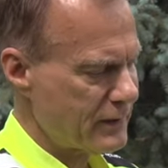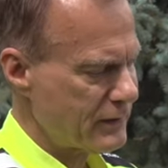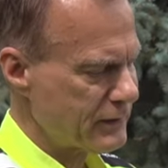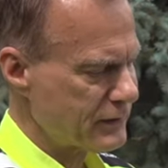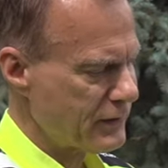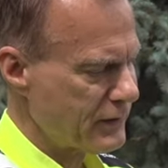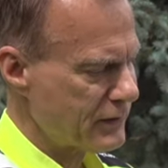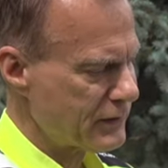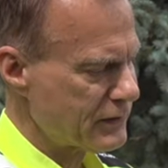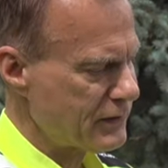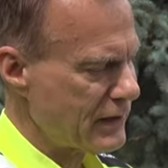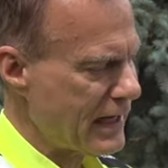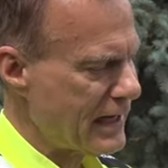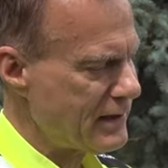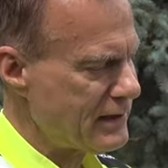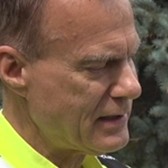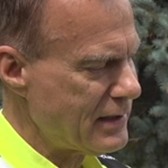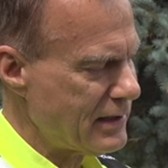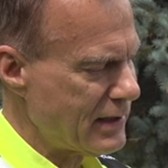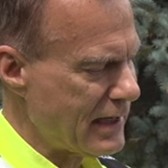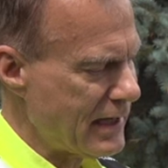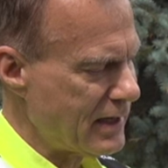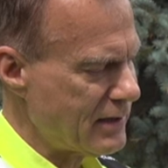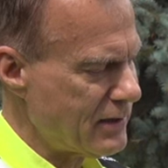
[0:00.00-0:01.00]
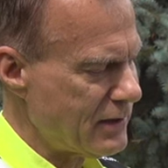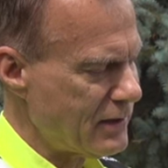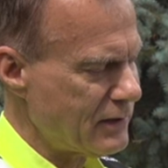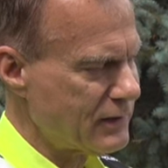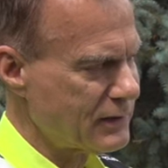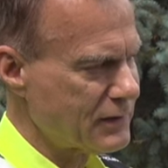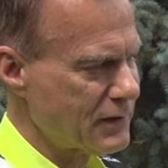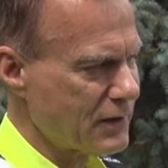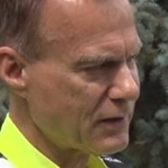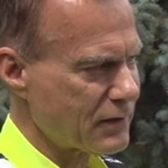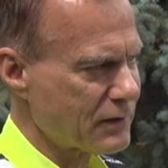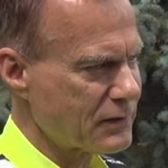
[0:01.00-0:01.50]
since
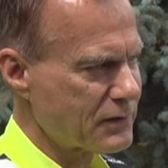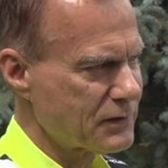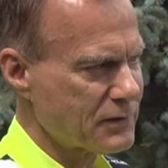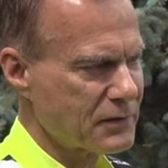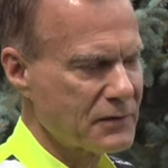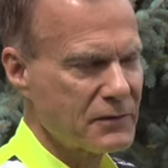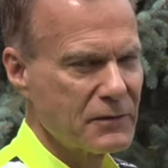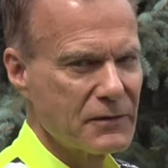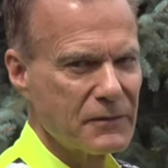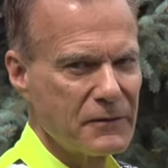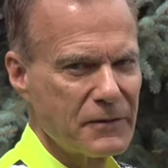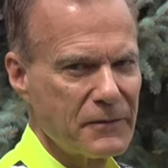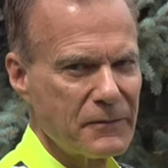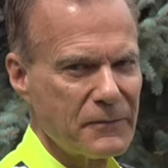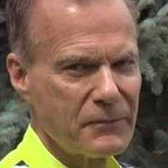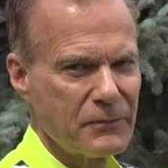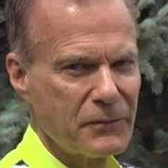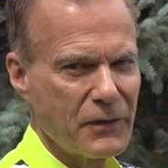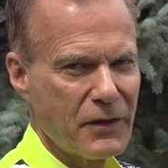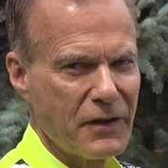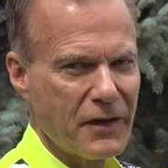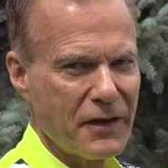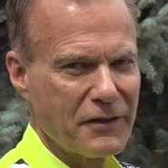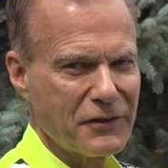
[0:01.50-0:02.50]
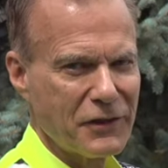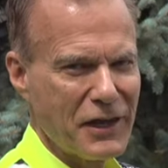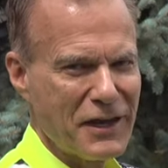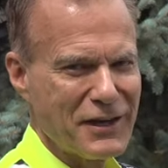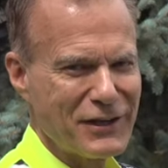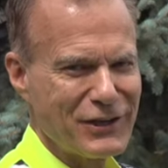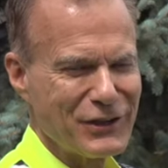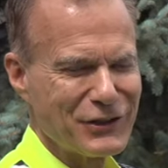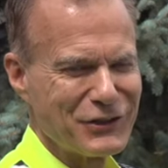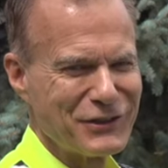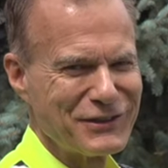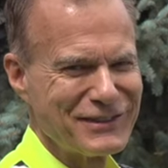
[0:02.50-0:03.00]
1996. And
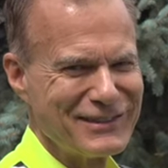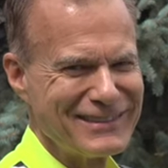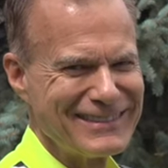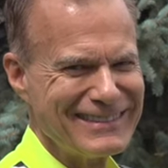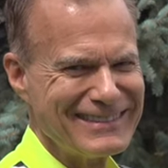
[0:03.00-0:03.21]
thank you.